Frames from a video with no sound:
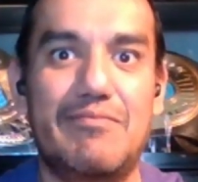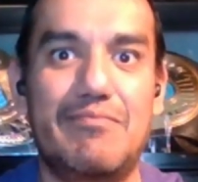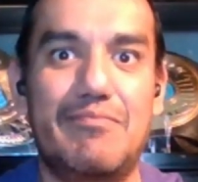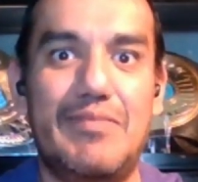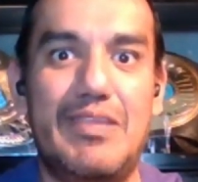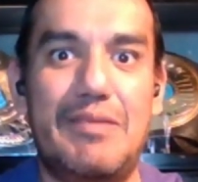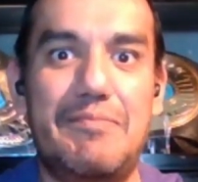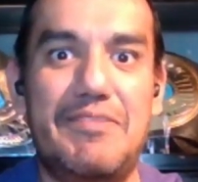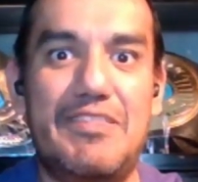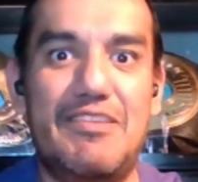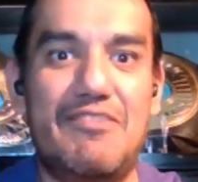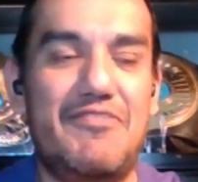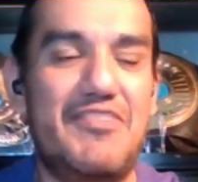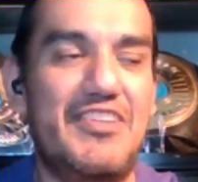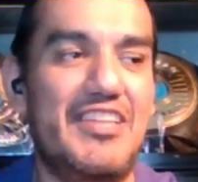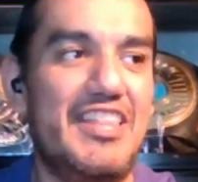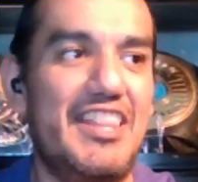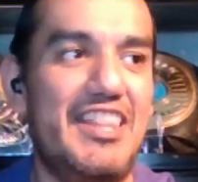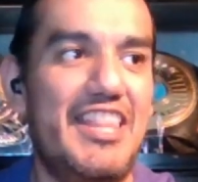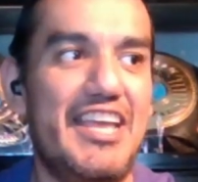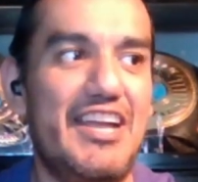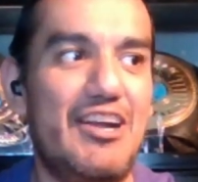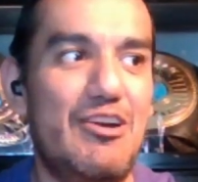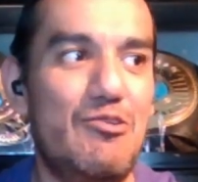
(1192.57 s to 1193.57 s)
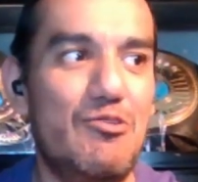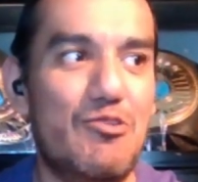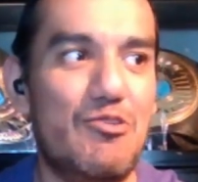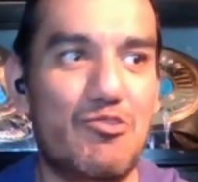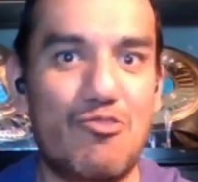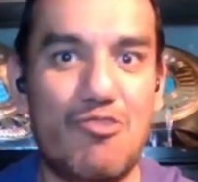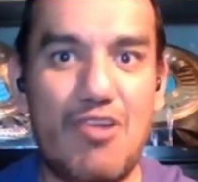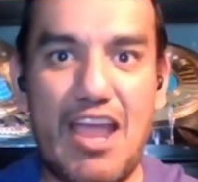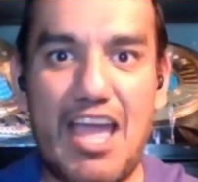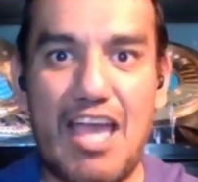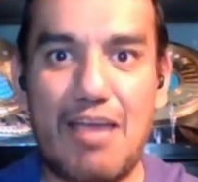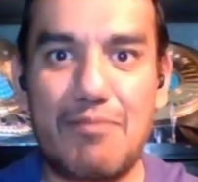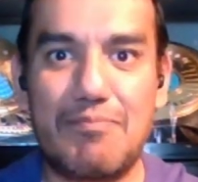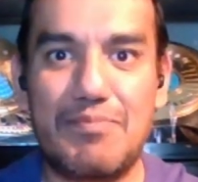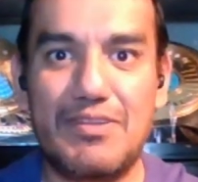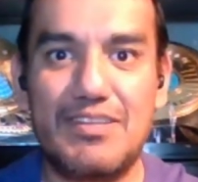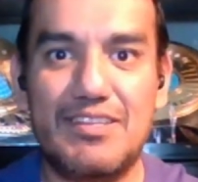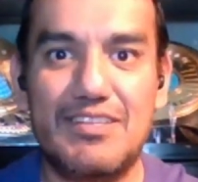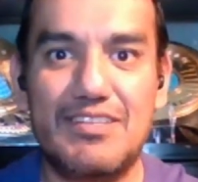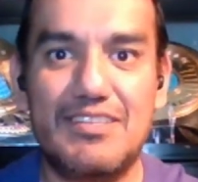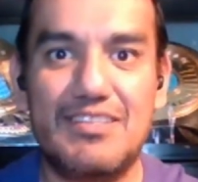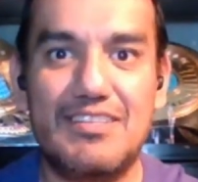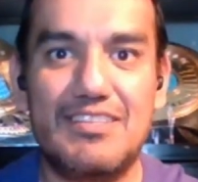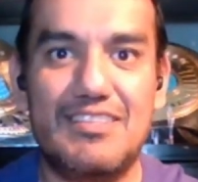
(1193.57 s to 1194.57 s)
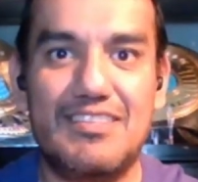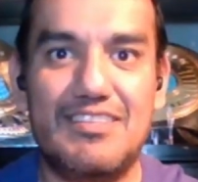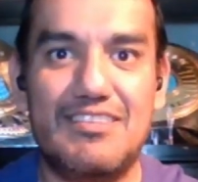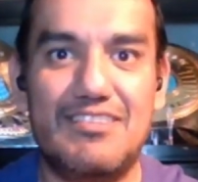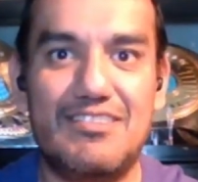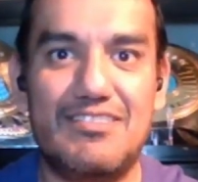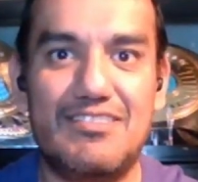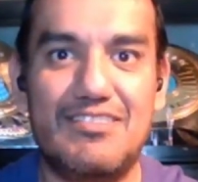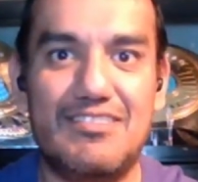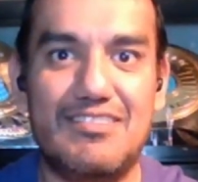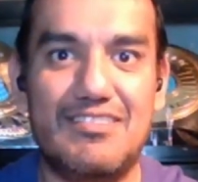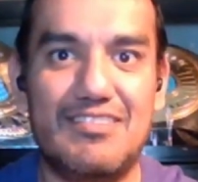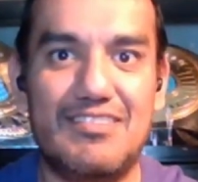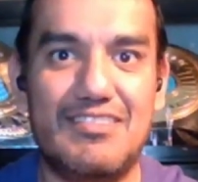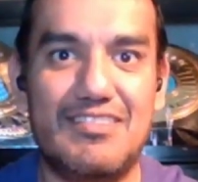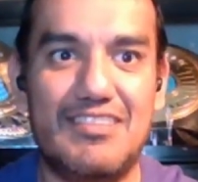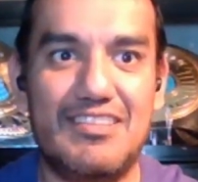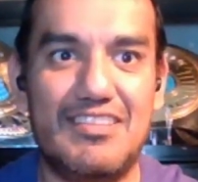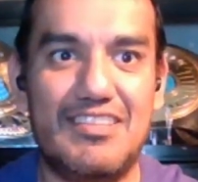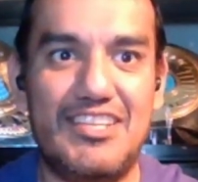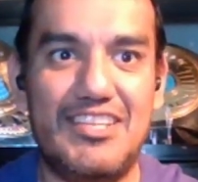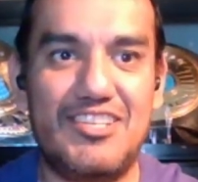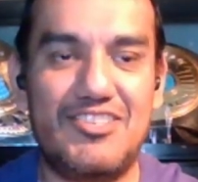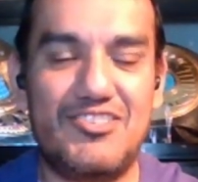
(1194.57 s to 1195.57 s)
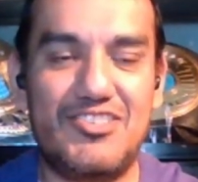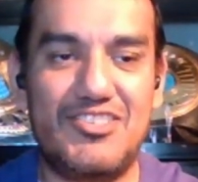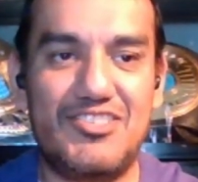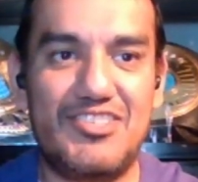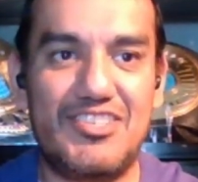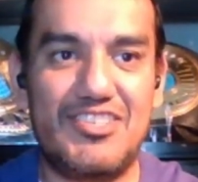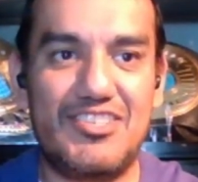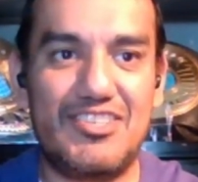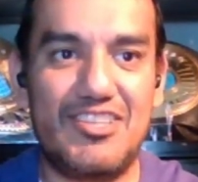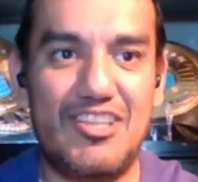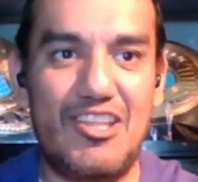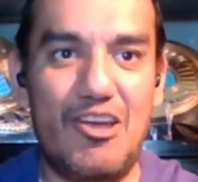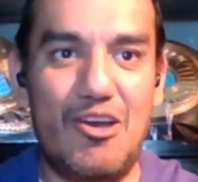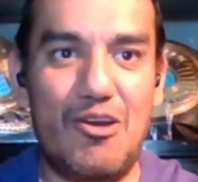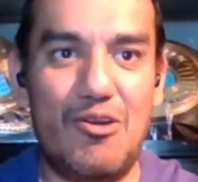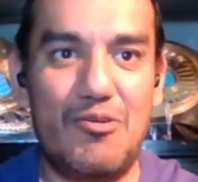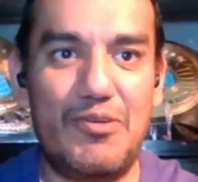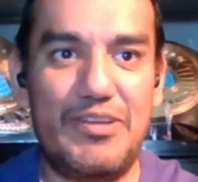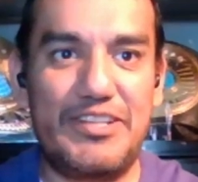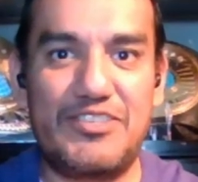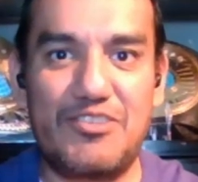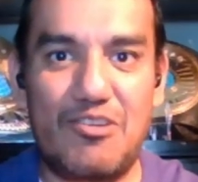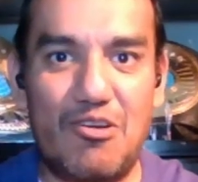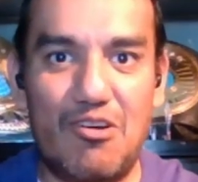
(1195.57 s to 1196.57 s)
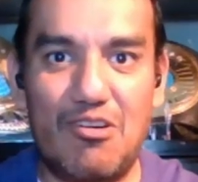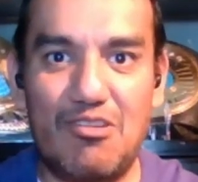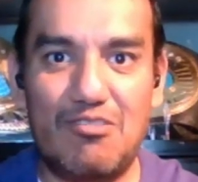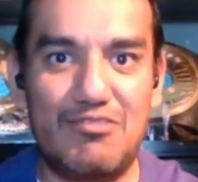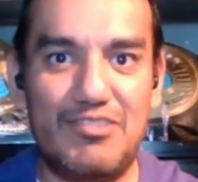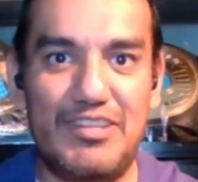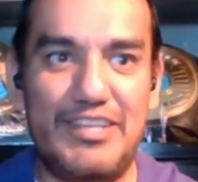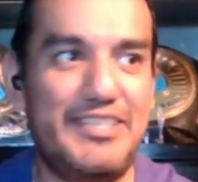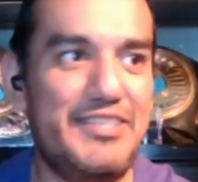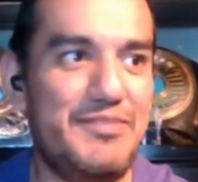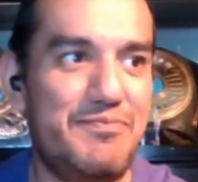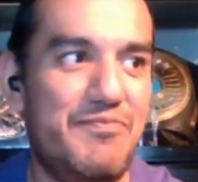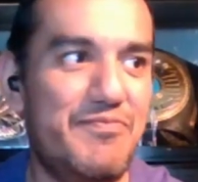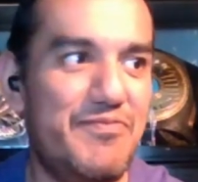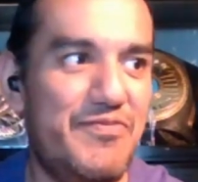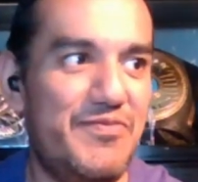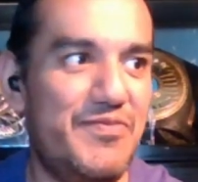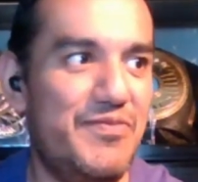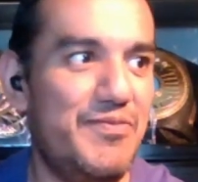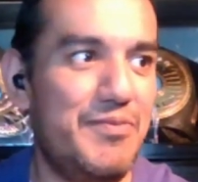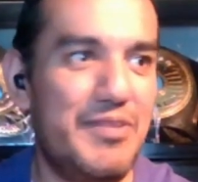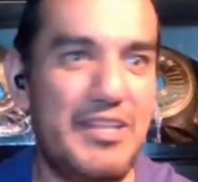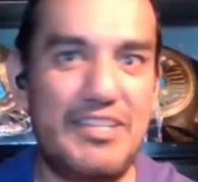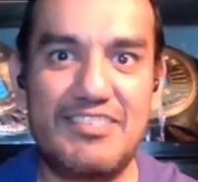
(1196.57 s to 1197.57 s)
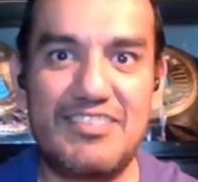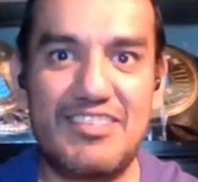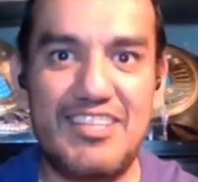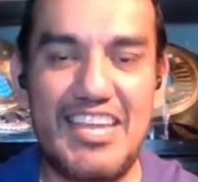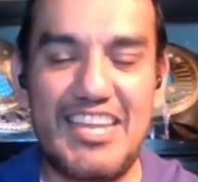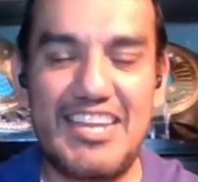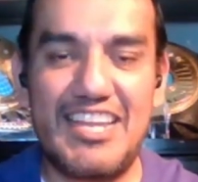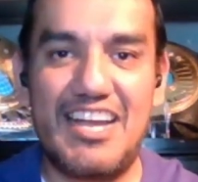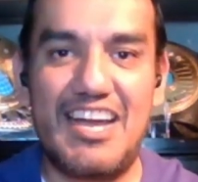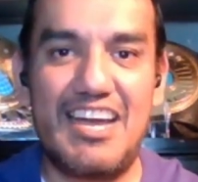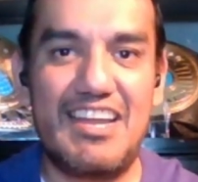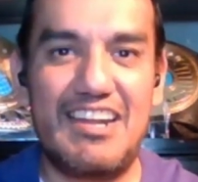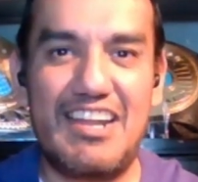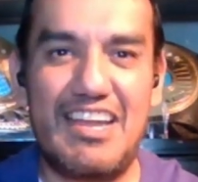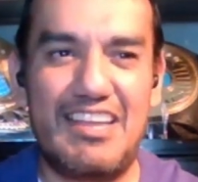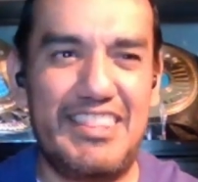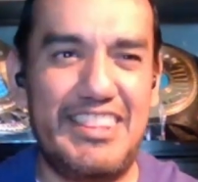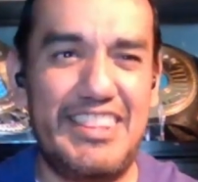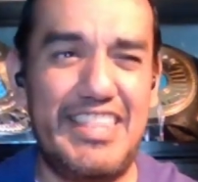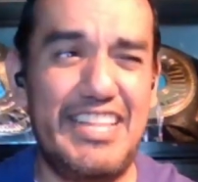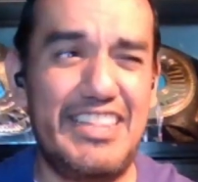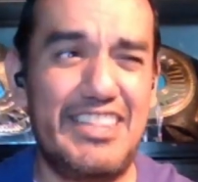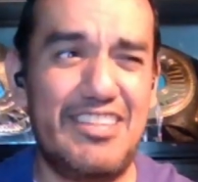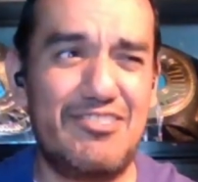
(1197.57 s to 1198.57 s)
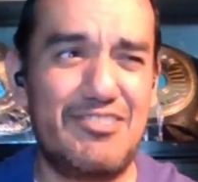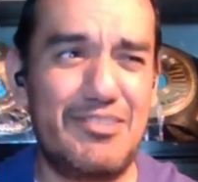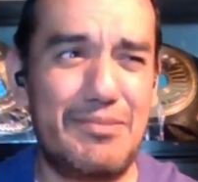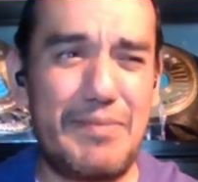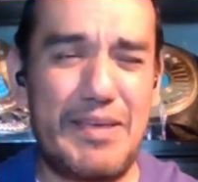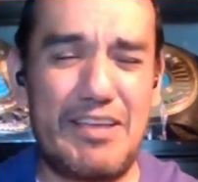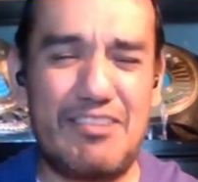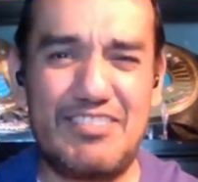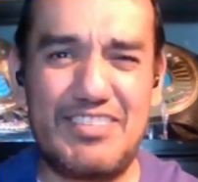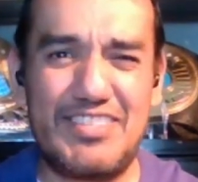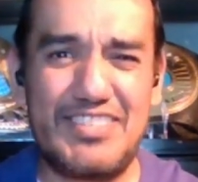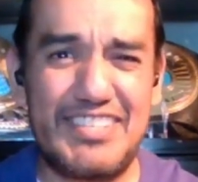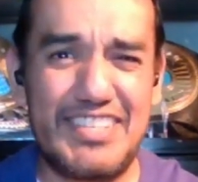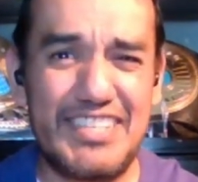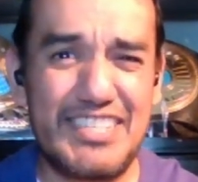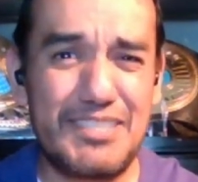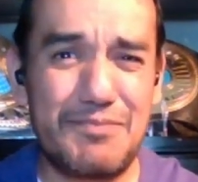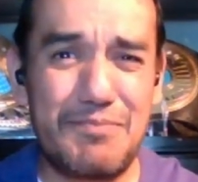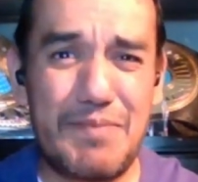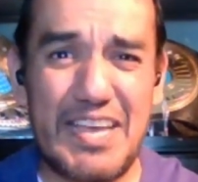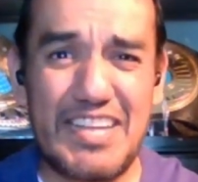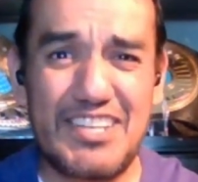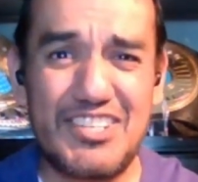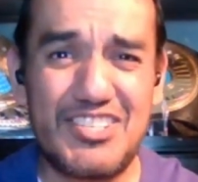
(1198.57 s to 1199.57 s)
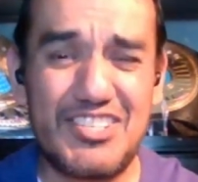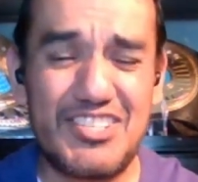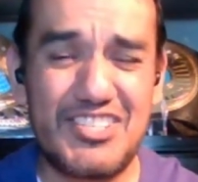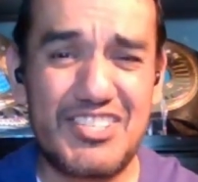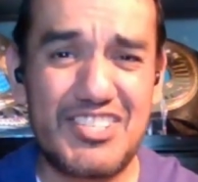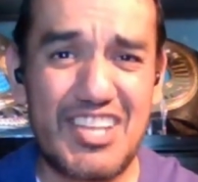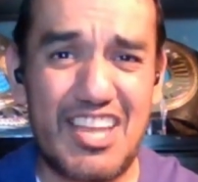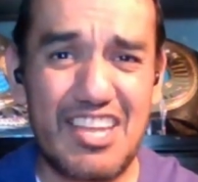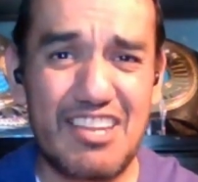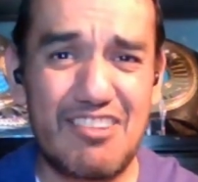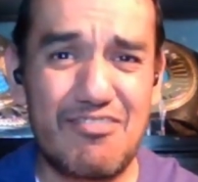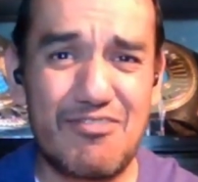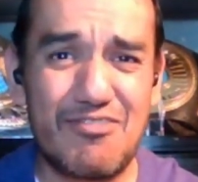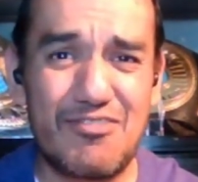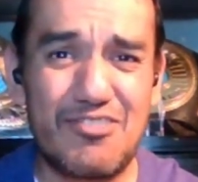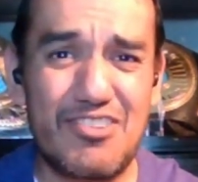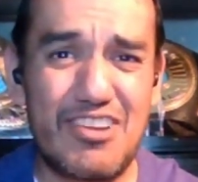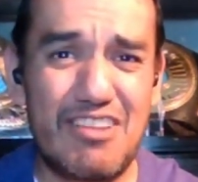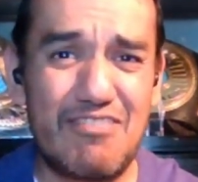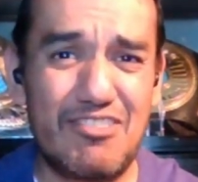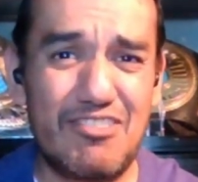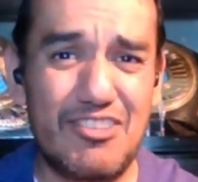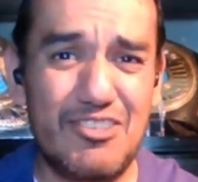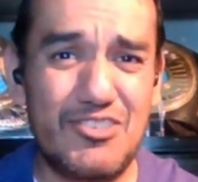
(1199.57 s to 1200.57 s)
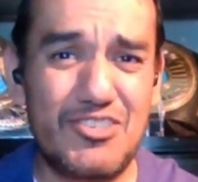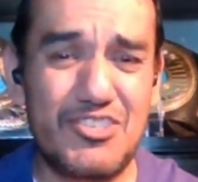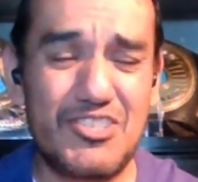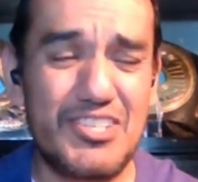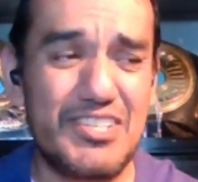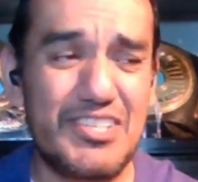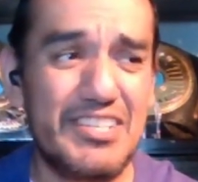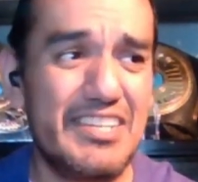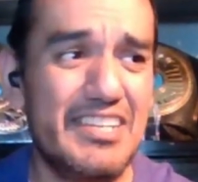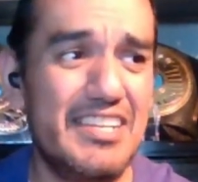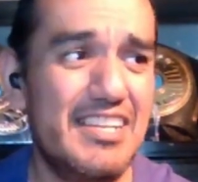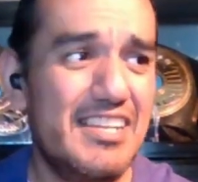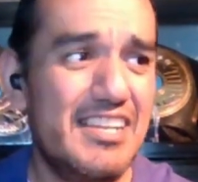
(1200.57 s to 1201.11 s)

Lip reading: Maybe they're feeling like, oh crap, the interest is low. It's it's landing on, I think there's about 6 matches signed for Evolution.